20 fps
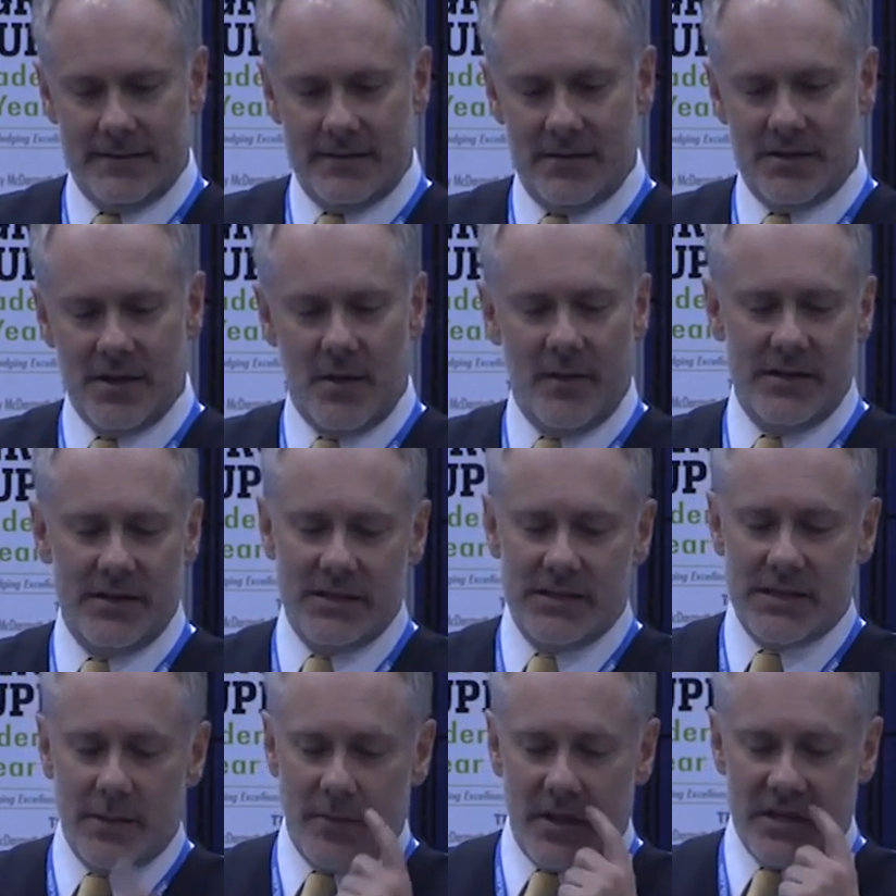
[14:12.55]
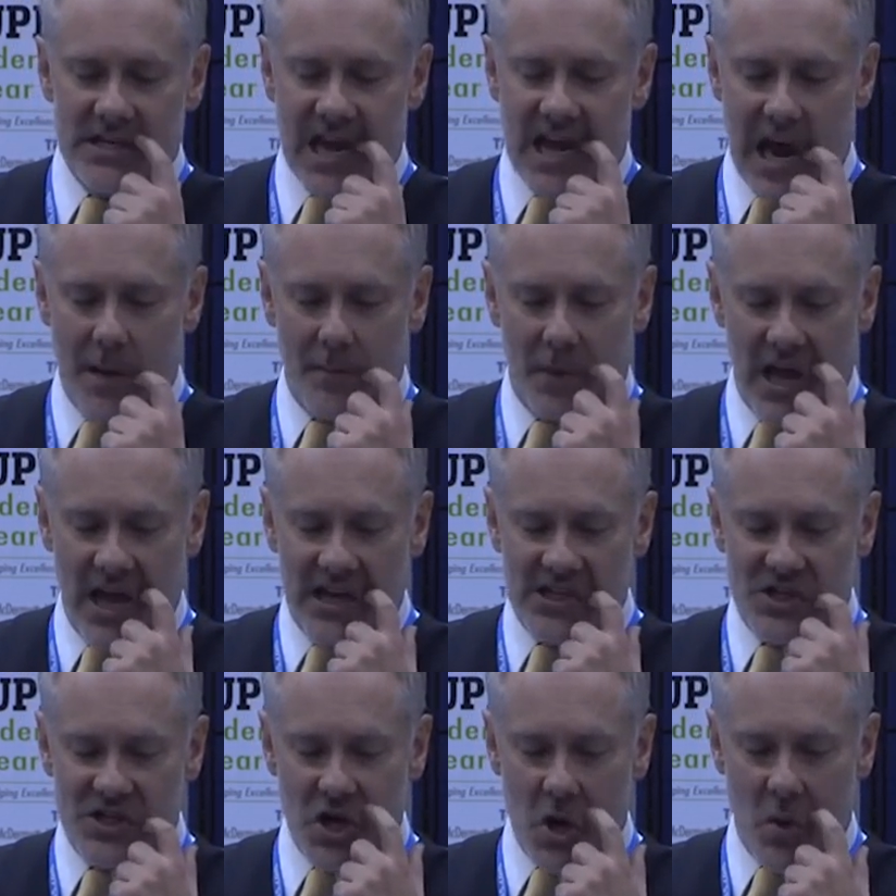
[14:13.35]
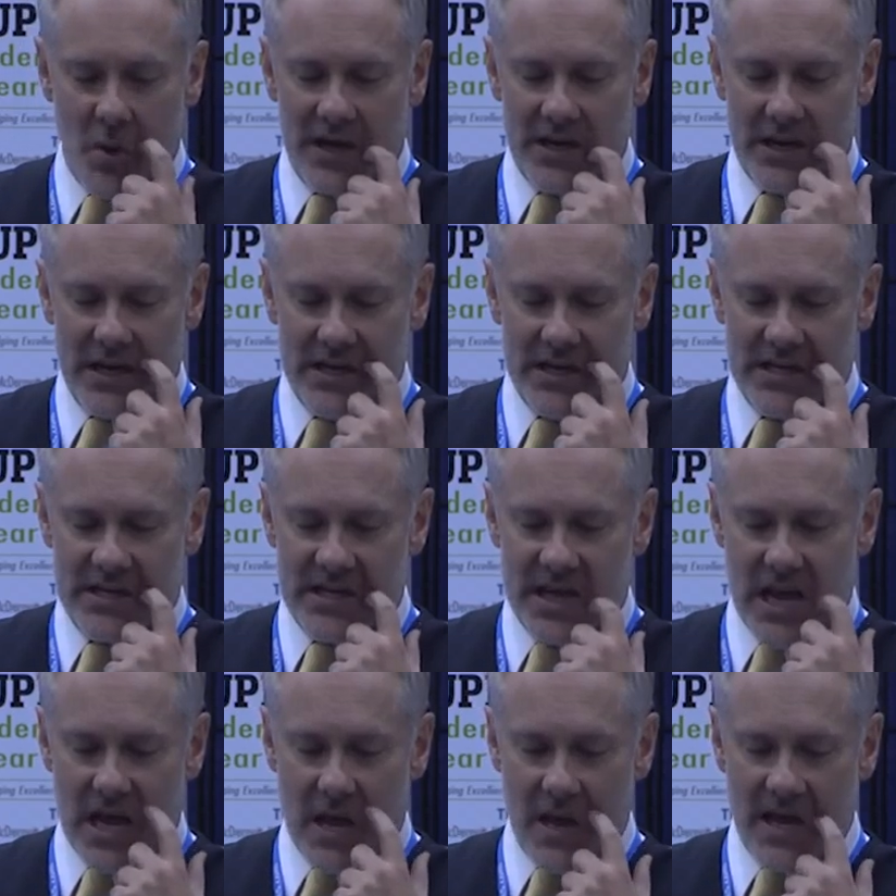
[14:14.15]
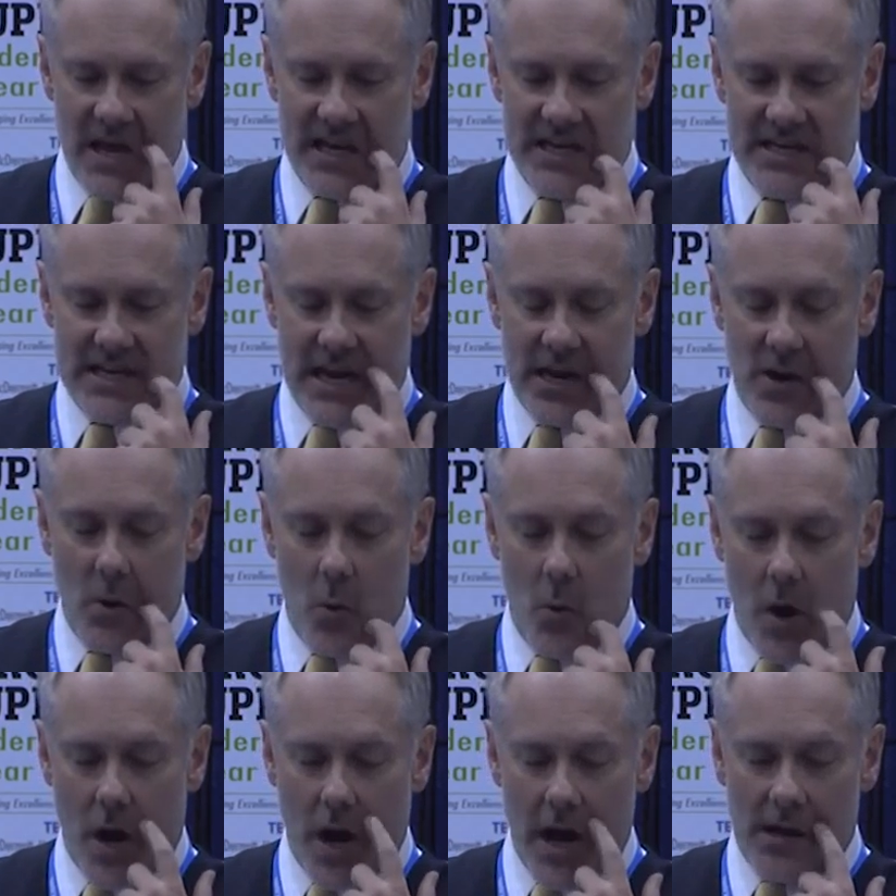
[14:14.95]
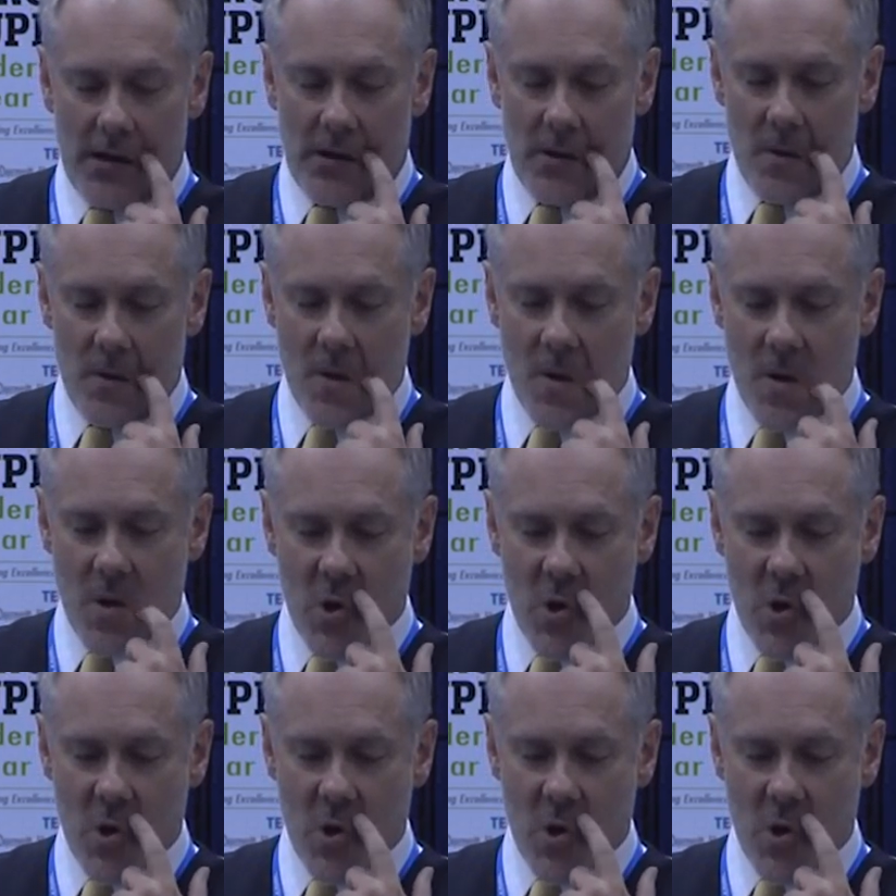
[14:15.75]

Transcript: So this is some of the timelines. It can take a while,